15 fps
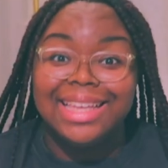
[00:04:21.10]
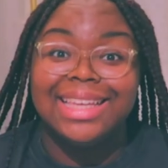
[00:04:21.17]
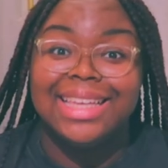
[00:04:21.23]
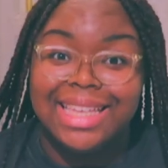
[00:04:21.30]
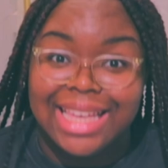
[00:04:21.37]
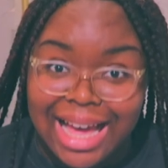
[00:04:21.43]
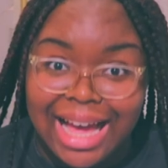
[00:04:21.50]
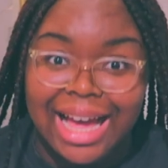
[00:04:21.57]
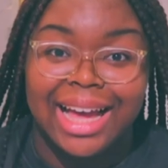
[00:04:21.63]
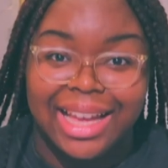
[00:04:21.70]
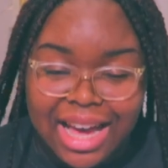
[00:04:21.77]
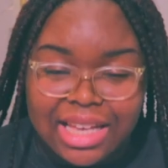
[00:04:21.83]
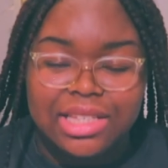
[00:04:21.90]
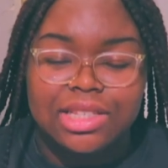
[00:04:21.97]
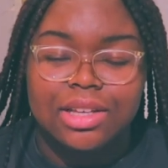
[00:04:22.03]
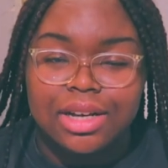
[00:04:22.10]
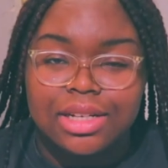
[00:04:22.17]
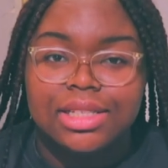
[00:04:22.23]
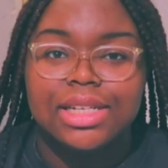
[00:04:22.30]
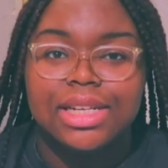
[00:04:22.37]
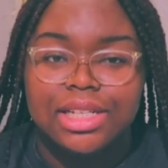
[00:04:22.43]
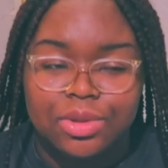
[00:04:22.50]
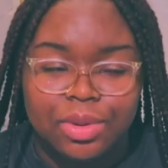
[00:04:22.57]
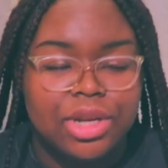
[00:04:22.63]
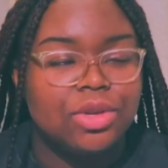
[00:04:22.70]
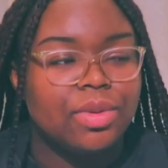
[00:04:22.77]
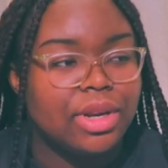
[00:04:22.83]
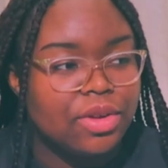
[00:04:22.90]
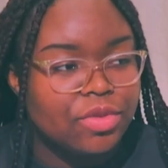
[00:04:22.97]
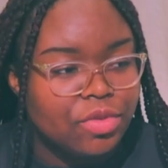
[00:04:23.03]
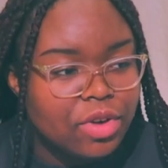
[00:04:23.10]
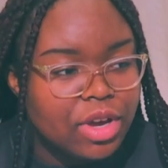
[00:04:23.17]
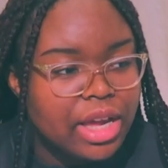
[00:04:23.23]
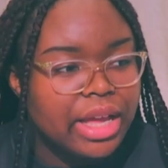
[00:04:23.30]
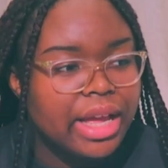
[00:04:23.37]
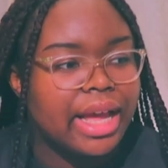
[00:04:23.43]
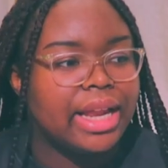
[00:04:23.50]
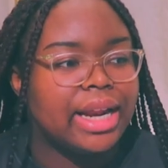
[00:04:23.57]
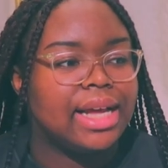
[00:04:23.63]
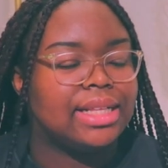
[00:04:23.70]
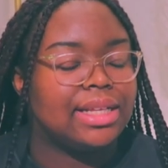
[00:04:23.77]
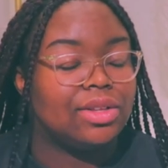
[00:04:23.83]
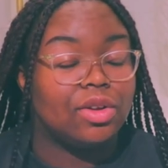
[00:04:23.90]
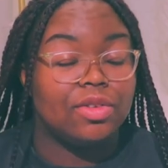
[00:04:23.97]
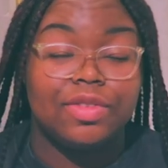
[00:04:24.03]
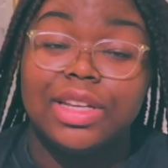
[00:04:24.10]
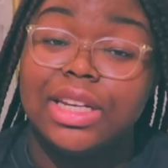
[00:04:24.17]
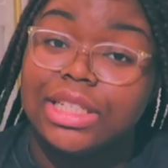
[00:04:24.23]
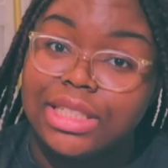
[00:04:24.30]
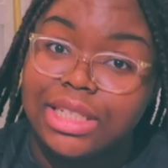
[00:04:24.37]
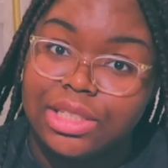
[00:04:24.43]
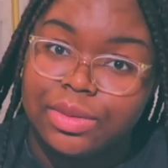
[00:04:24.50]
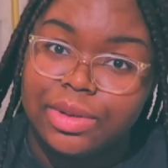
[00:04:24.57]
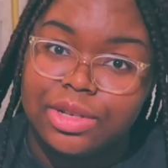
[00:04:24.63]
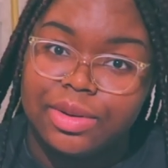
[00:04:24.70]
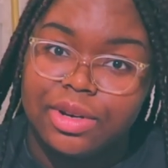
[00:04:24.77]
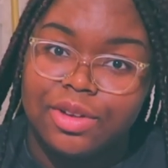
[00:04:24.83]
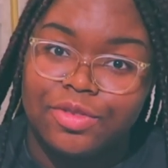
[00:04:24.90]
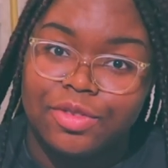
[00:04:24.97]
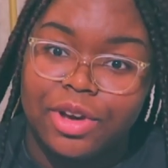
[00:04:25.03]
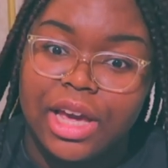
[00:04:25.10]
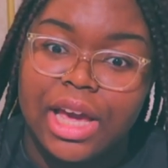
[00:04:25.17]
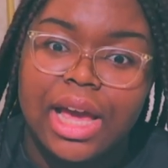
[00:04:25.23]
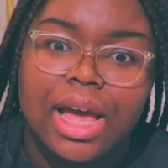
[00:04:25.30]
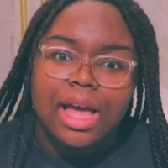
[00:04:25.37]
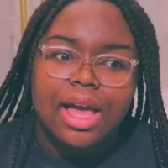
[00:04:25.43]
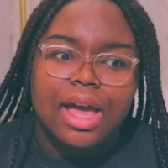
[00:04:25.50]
yeah, I started it in 2023 and I did not finish it in 2023.